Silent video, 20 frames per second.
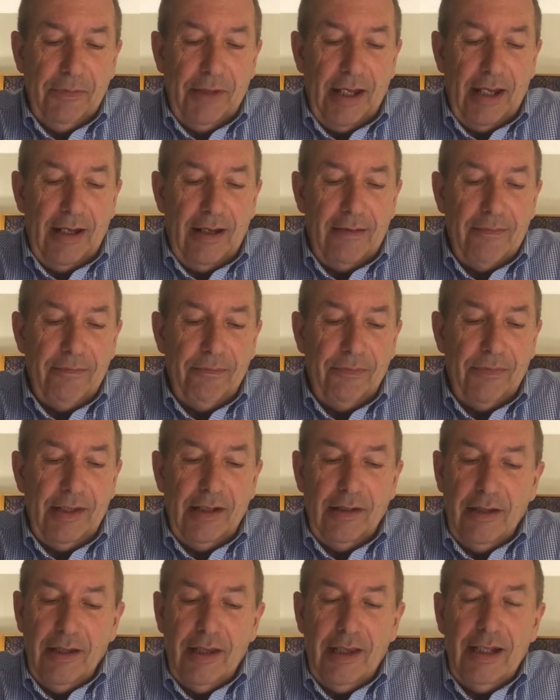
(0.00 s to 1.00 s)

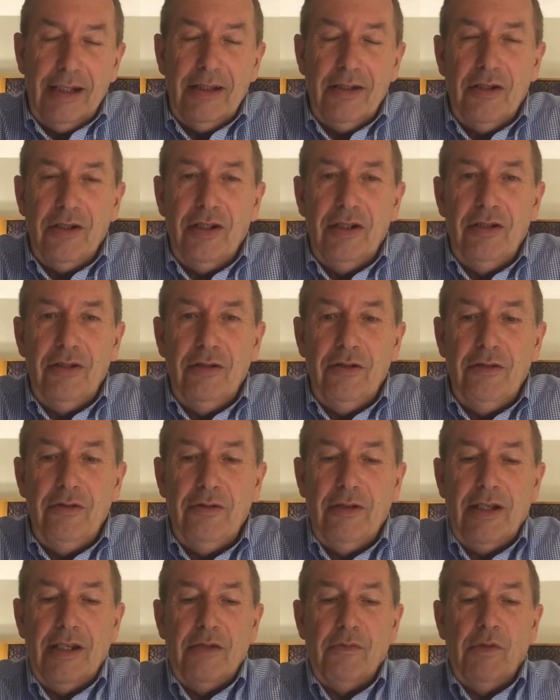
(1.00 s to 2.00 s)
The other thing you can
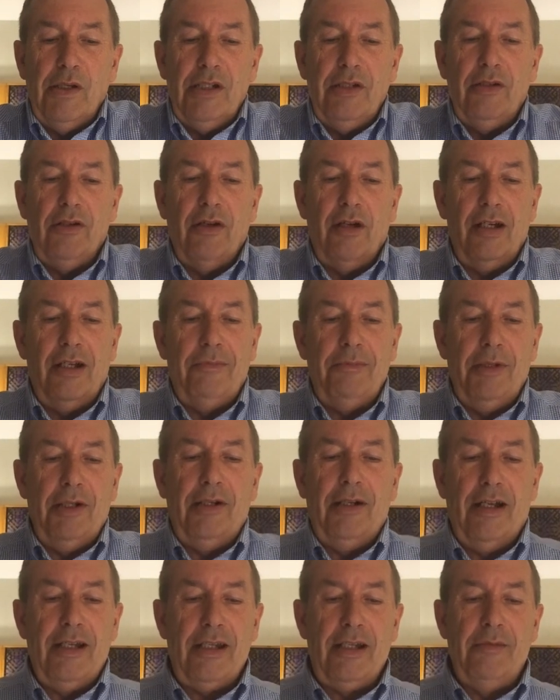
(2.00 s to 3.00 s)
do is when you call up
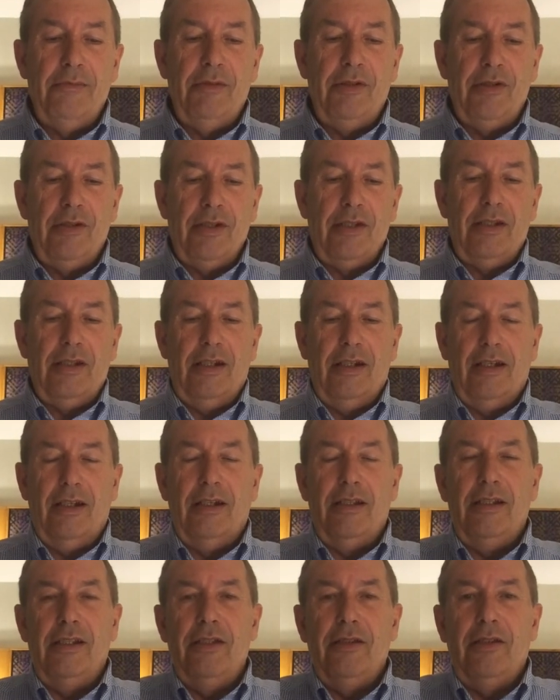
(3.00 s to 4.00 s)
your customers,
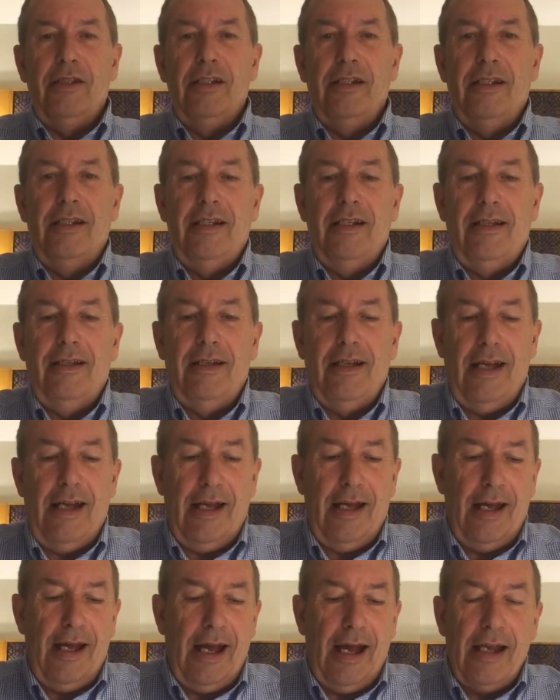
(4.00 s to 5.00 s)
you can
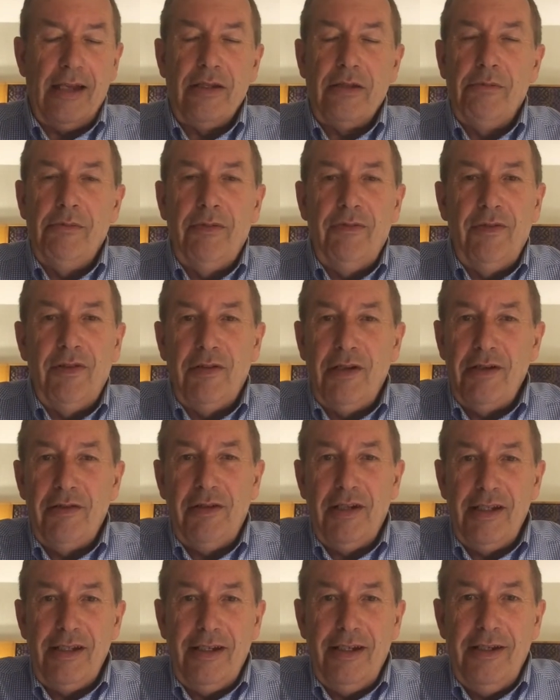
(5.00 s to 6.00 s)
ask them if they're
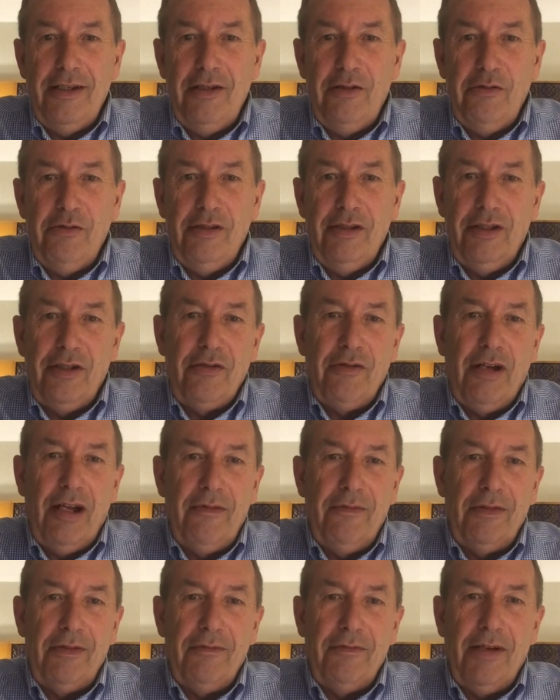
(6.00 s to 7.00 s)
interested in doing this
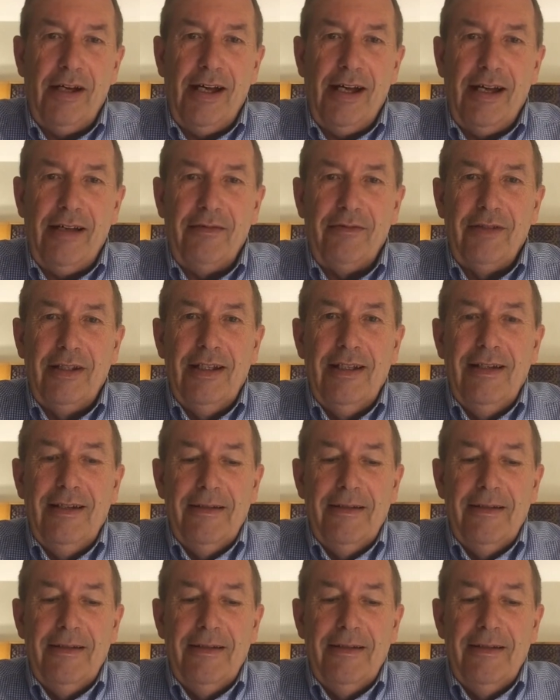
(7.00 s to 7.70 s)
Drive for 5.